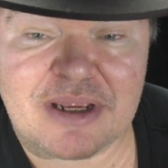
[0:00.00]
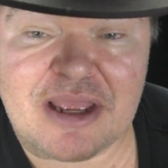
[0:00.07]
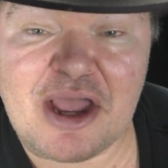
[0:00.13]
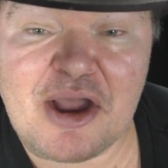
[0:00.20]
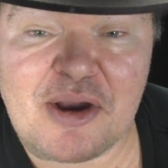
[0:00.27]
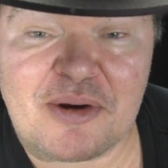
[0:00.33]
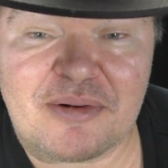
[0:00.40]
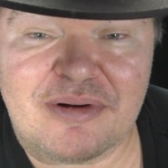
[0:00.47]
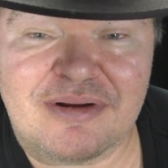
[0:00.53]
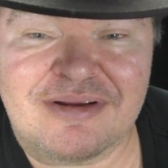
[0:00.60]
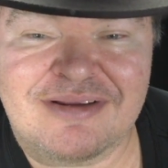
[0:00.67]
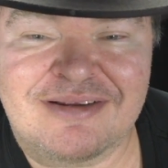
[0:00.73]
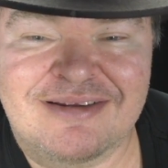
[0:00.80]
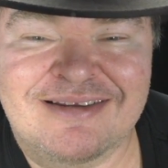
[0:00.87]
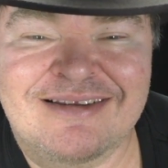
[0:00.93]
go.
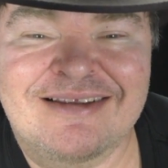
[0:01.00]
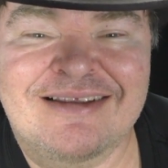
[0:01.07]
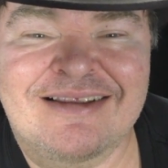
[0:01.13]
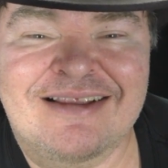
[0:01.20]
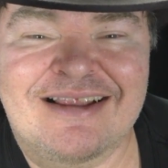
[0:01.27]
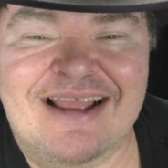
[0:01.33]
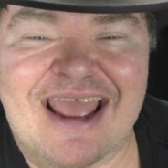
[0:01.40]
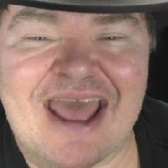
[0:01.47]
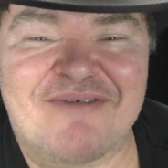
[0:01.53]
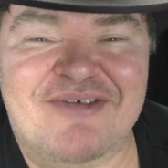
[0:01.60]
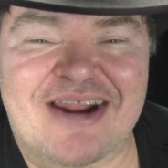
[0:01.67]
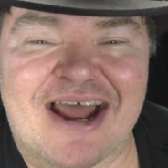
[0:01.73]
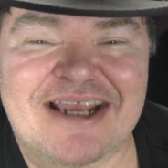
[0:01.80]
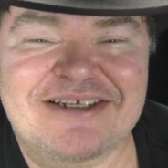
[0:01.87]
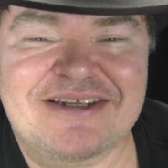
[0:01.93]
Have a
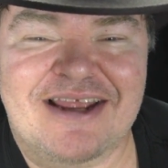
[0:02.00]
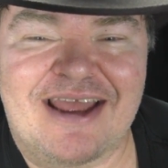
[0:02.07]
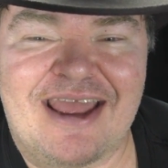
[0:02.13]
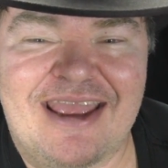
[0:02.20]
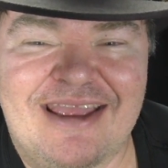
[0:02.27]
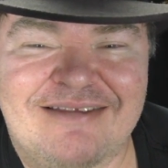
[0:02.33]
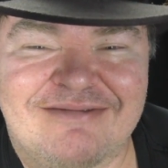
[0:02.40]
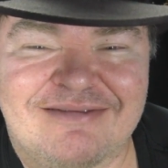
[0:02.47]
nice day.